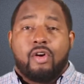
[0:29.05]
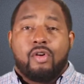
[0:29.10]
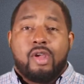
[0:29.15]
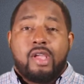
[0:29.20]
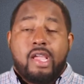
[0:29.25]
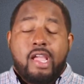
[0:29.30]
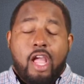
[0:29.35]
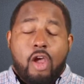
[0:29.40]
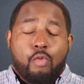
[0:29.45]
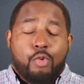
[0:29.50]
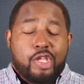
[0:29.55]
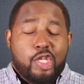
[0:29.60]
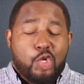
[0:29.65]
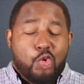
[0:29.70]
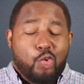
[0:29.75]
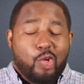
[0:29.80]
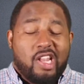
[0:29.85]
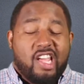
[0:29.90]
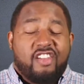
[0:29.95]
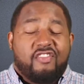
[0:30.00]
And when
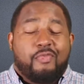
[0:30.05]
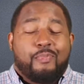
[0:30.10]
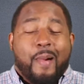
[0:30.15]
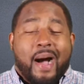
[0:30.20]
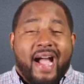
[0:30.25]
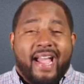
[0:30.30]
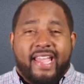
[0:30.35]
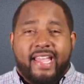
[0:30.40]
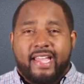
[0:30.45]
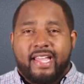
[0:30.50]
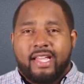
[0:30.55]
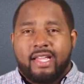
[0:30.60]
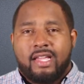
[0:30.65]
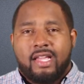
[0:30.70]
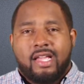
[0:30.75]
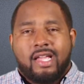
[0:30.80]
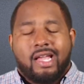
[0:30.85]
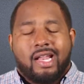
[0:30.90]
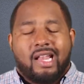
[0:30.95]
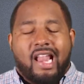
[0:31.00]
you live by it,
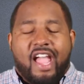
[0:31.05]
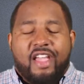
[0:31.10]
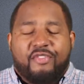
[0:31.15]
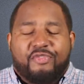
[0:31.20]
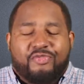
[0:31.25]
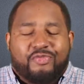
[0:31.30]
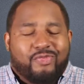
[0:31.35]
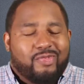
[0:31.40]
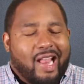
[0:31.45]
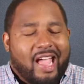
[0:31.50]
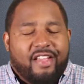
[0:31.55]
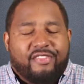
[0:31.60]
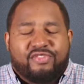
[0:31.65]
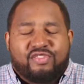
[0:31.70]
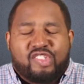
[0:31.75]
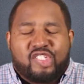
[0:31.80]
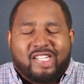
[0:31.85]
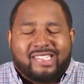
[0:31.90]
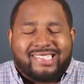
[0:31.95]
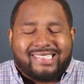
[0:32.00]

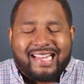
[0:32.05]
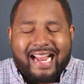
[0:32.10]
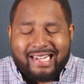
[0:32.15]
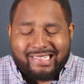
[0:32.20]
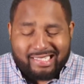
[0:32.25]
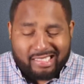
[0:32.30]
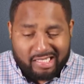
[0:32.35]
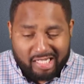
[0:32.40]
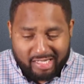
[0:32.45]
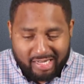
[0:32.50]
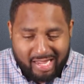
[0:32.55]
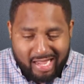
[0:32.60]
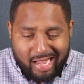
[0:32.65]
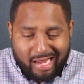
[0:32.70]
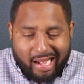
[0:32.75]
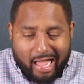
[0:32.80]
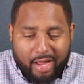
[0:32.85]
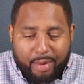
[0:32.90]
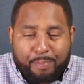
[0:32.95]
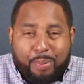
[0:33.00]
life just starts to
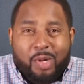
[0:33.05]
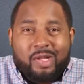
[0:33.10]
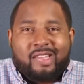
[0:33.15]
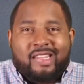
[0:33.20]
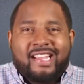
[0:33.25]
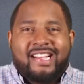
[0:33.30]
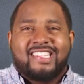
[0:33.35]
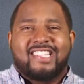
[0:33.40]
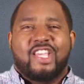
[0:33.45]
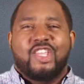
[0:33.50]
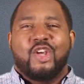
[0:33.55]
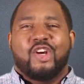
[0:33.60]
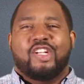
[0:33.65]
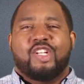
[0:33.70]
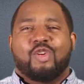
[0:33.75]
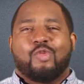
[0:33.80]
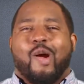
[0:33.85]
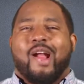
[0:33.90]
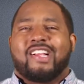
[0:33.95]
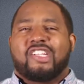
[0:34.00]
like put things in your
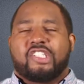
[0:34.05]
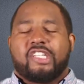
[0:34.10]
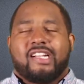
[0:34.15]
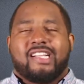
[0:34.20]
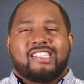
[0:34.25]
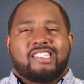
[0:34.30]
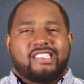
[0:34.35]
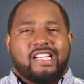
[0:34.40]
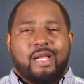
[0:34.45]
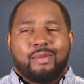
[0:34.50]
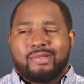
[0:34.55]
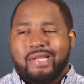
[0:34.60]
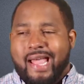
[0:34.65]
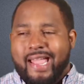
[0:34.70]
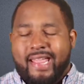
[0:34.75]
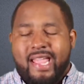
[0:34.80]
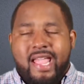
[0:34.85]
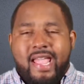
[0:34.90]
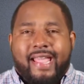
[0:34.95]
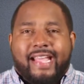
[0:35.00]
direction. It seems
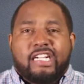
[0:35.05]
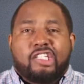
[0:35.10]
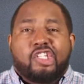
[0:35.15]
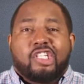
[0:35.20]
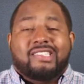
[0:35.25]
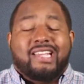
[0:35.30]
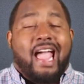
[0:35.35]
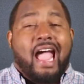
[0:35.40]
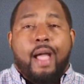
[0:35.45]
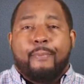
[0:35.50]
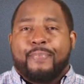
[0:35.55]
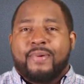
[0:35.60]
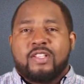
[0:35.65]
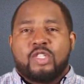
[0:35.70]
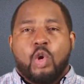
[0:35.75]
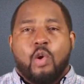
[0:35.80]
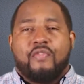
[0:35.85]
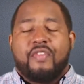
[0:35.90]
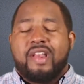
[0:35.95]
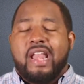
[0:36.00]
like it just
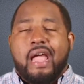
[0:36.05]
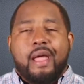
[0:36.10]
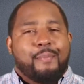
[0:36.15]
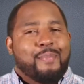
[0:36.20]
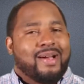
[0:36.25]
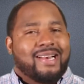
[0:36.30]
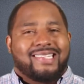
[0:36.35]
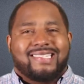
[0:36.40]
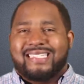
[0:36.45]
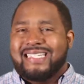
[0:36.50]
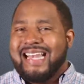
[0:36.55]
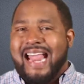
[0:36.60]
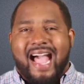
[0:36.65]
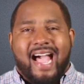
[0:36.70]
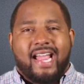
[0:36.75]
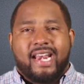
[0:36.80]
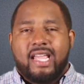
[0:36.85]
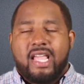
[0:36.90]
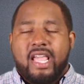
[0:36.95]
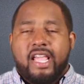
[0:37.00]
happens overnight, but it's not.